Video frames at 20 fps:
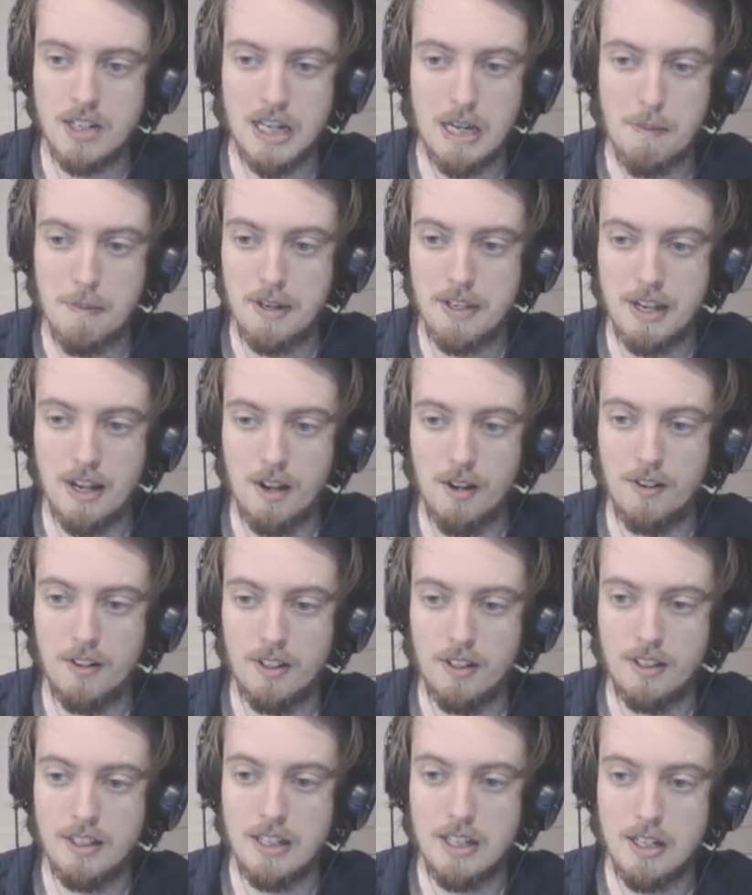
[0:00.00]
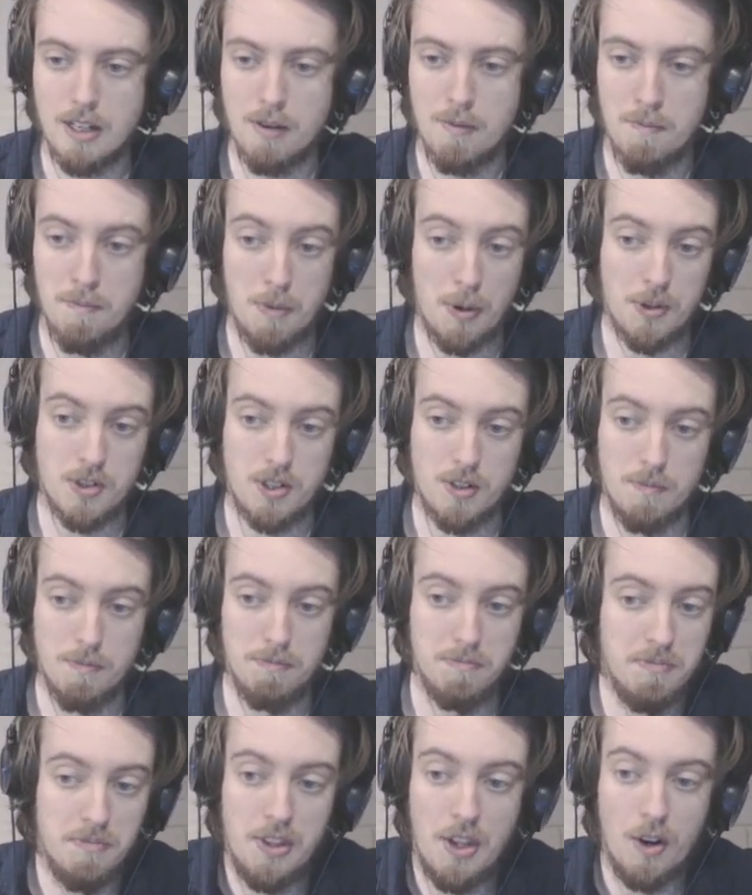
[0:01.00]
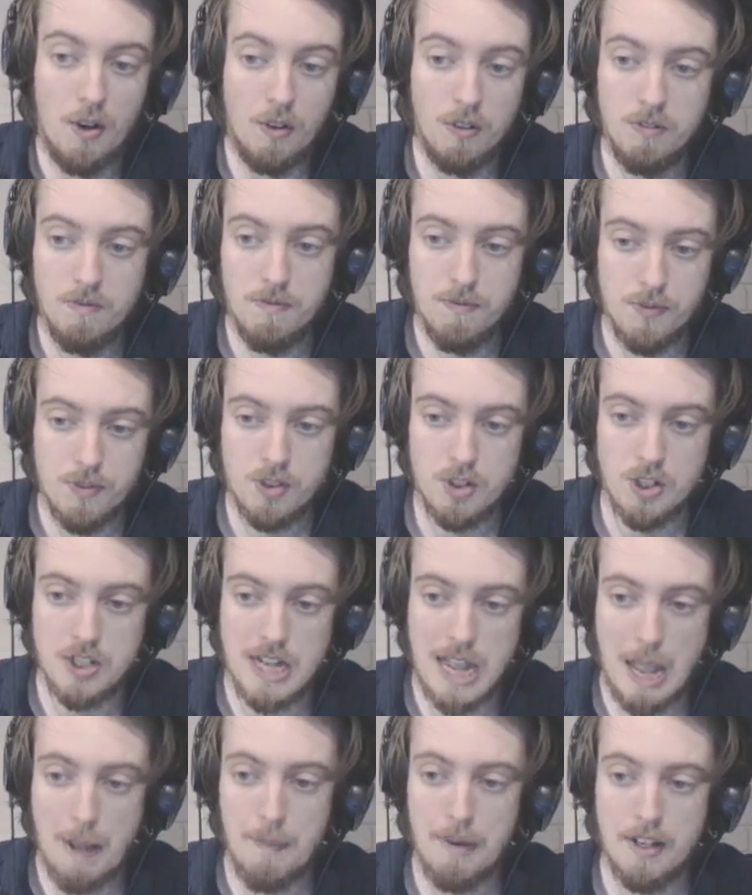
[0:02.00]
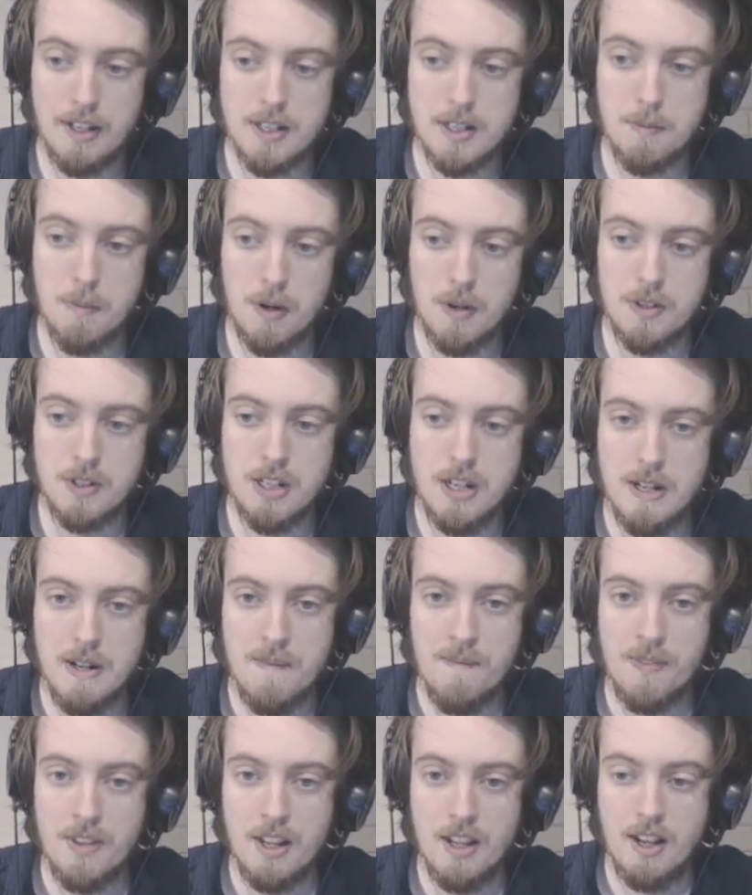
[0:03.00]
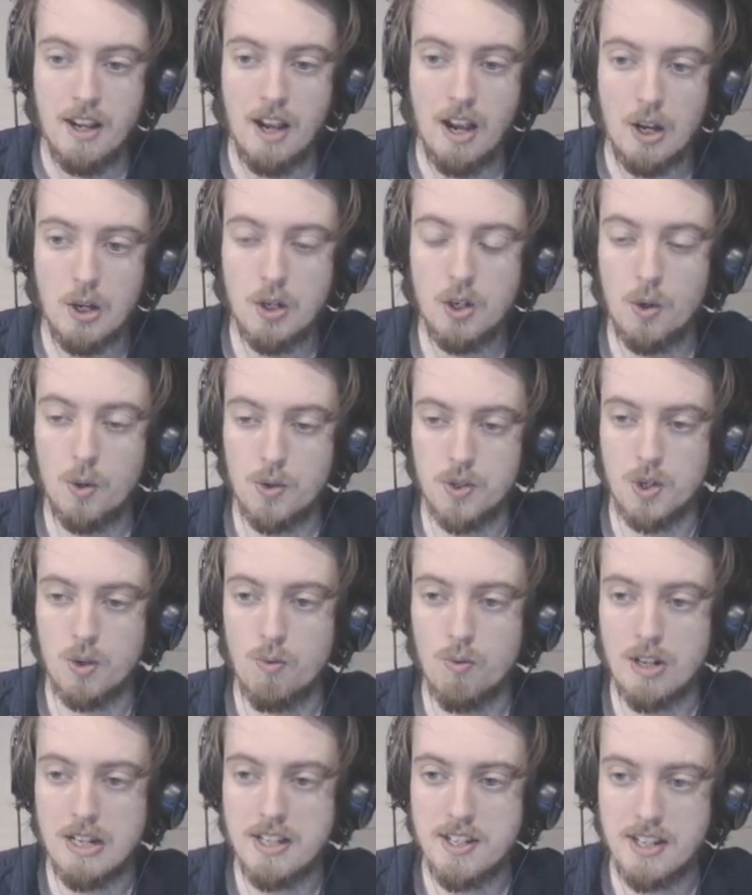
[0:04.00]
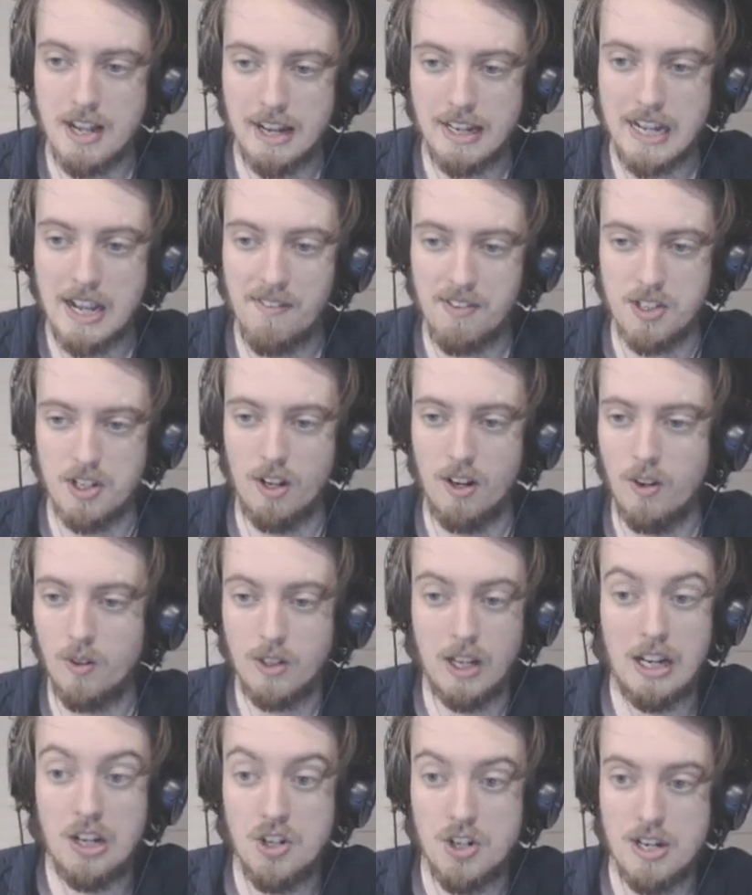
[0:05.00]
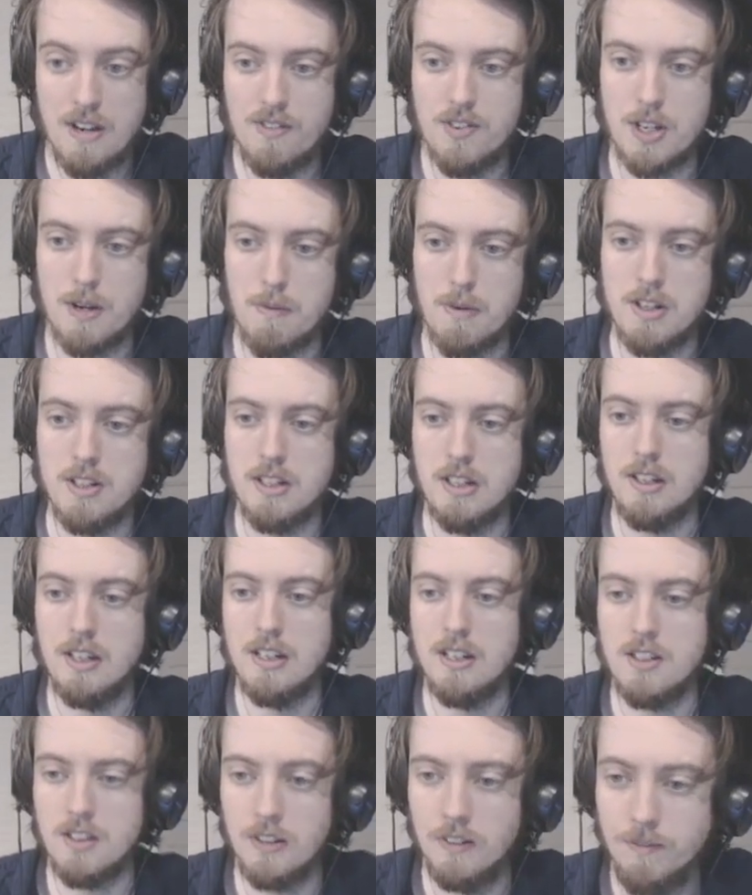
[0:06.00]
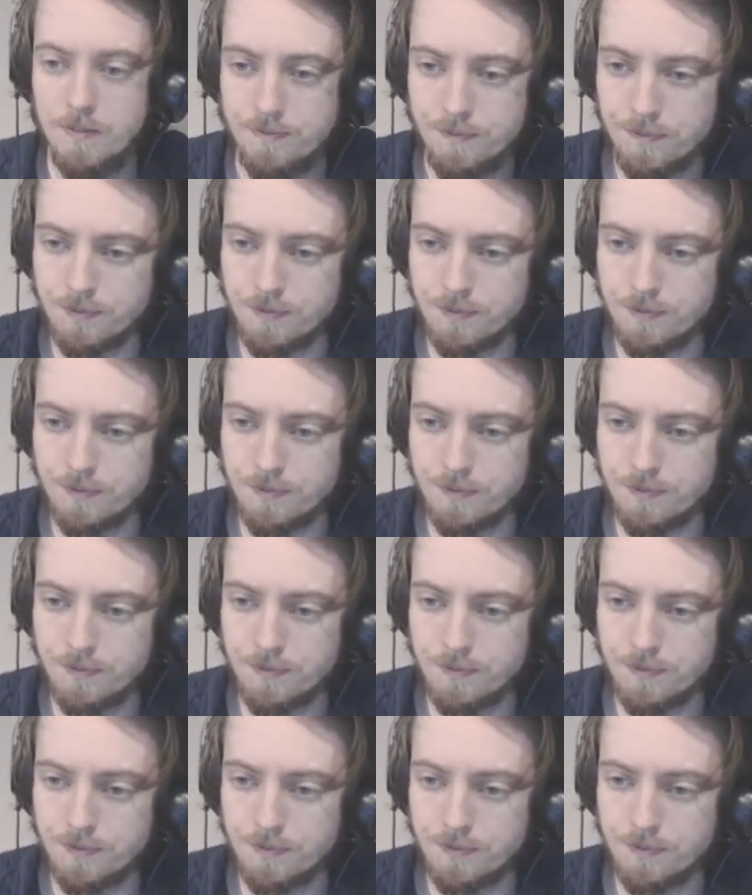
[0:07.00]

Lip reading: keep it down the bottom, though. Habit, I suppose. You can also reset the avatar location if for some reason you need to.